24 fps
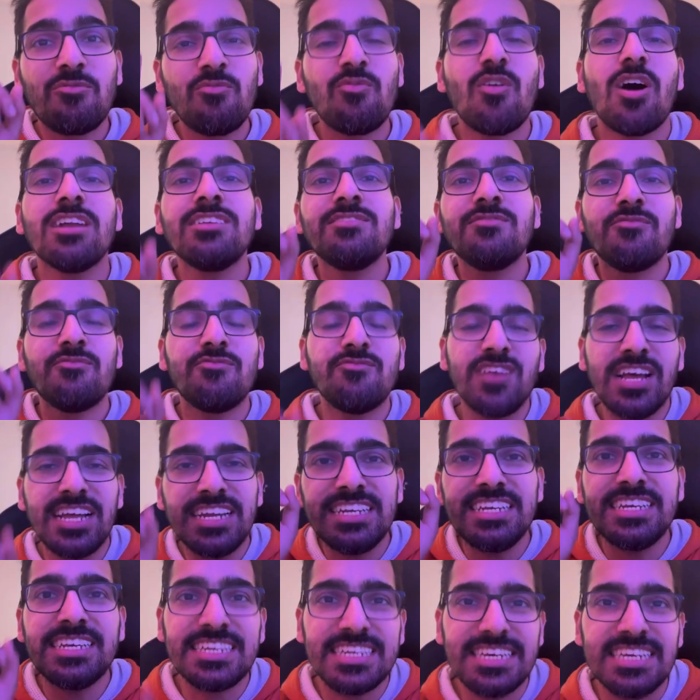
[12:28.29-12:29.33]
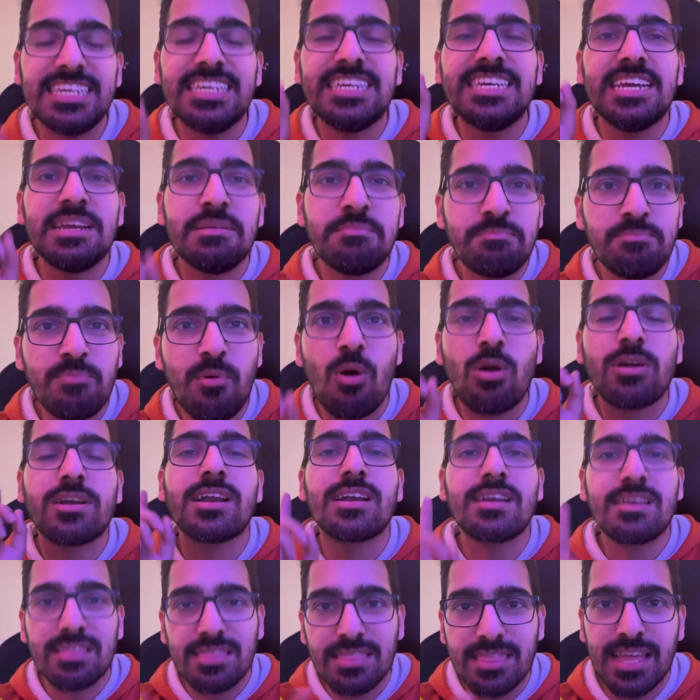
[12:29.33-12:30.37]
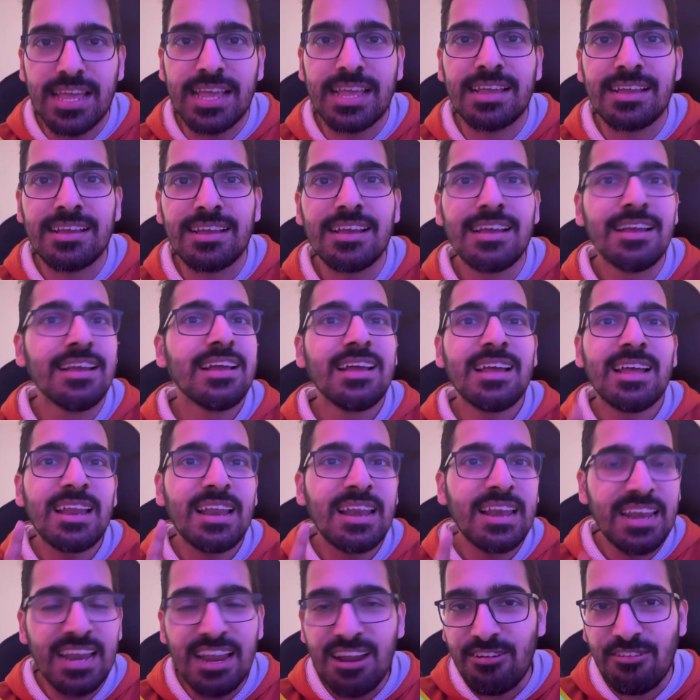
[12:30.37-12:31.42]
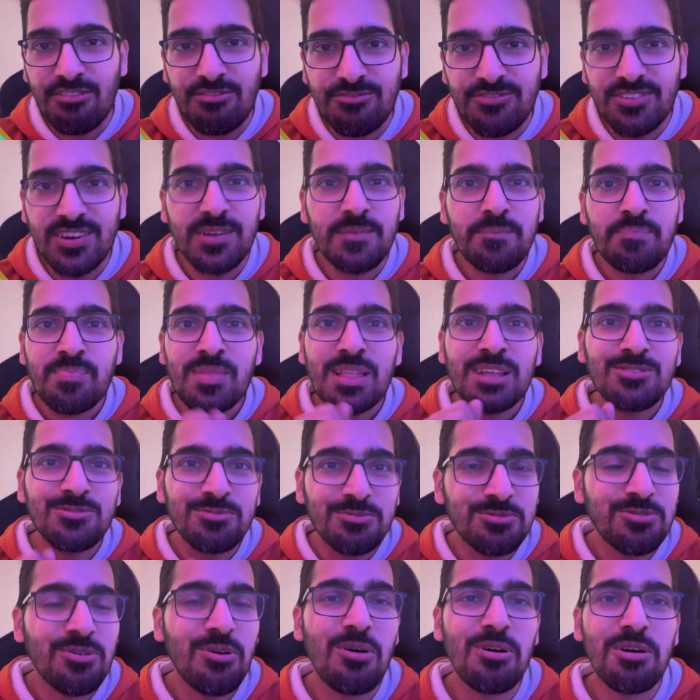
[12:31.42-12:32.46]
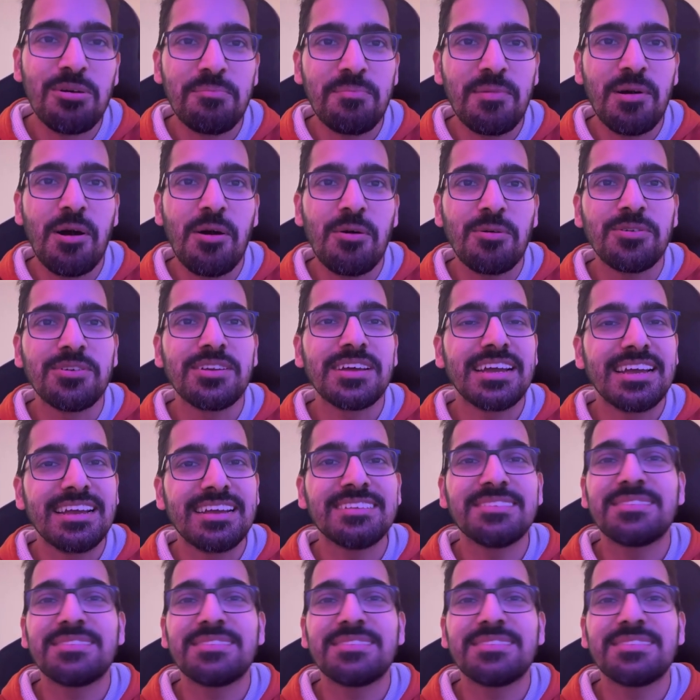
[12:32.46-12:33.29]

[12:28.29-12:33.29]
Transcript: One very key important thing left to talk about